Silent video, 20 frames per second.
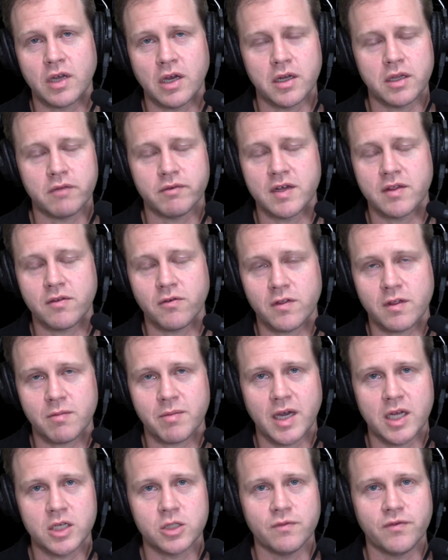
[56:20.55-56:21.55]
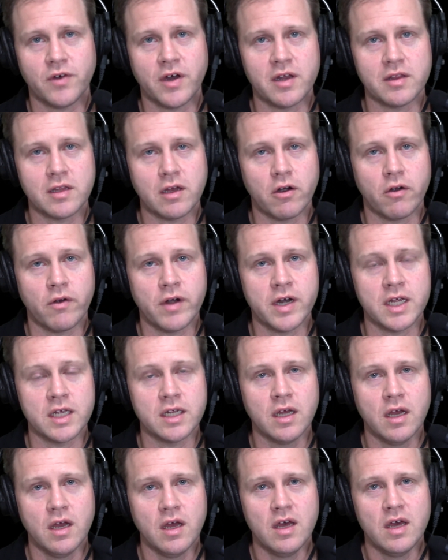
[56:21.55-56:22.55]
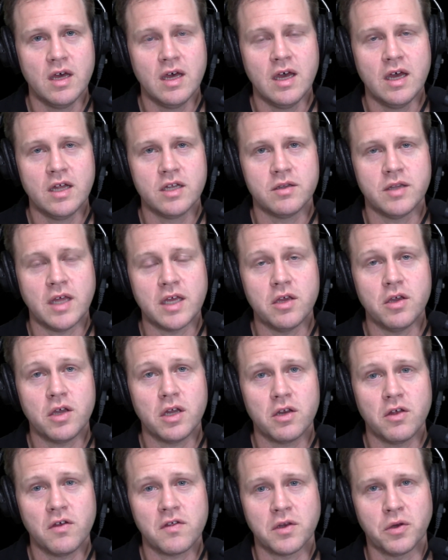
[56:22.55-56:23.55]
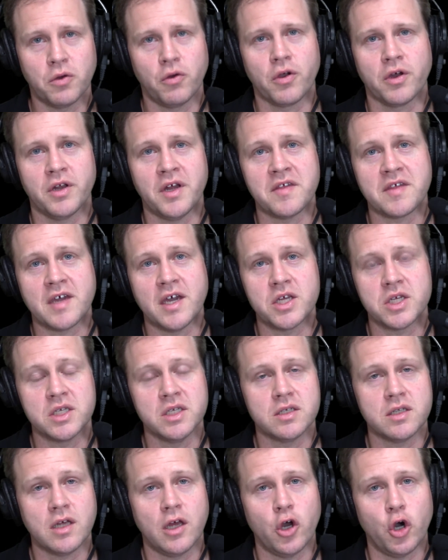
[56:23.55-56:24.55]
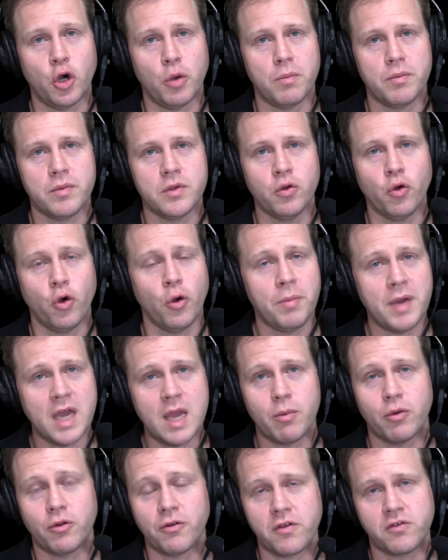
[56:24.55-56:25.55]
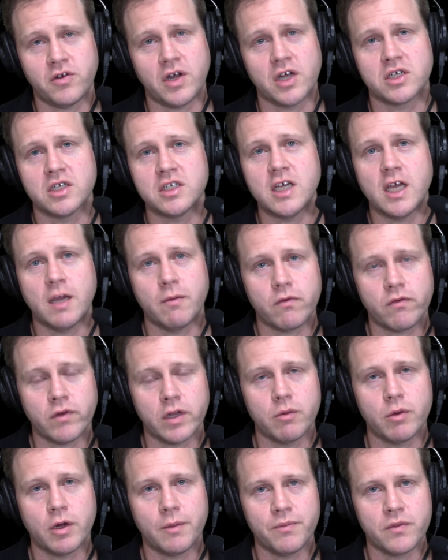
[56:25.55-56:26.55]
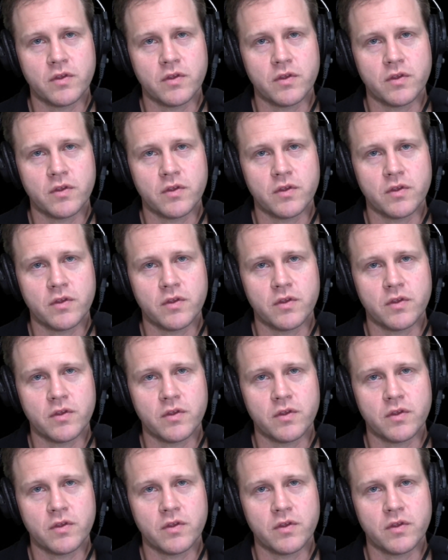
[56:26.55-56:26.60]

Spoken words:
Go to the resources page, you'll find it there already, that you can use in your organization to help your people structure teams really well.